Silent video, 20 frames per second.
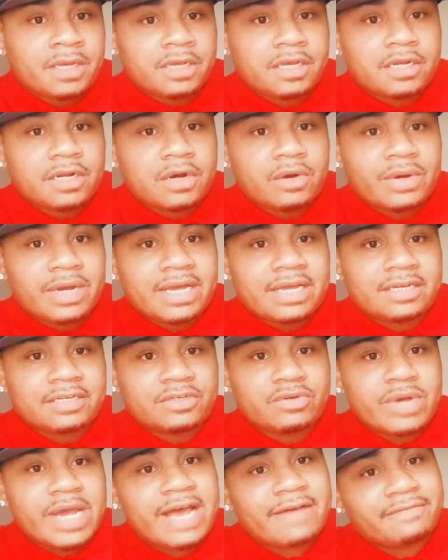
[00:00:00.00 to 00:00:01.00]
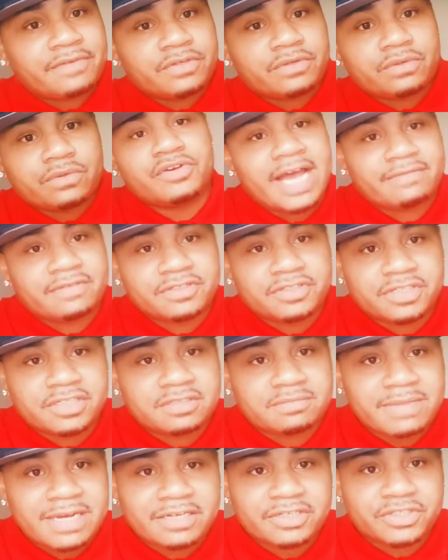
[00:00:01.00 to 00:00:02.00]
You know, and you have to
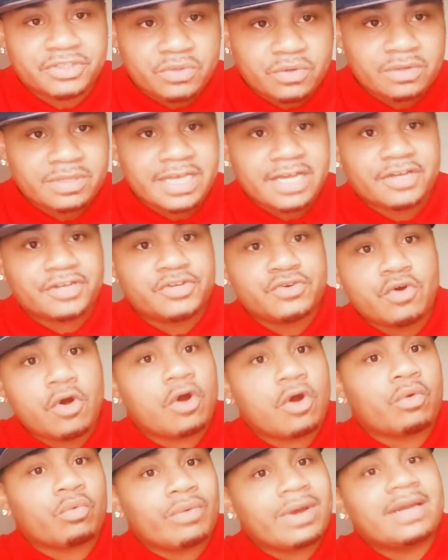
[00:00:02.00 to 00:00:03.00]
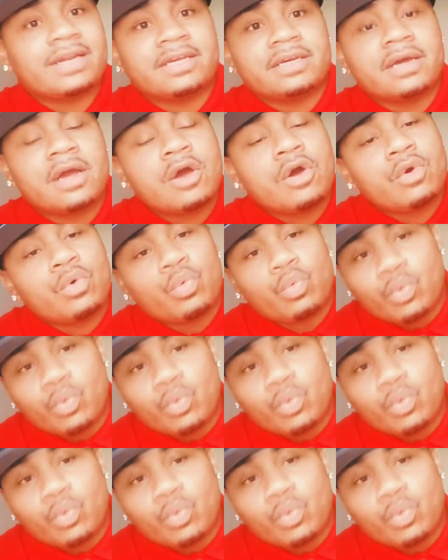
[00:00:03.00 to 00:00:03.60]
just make sure that you are ready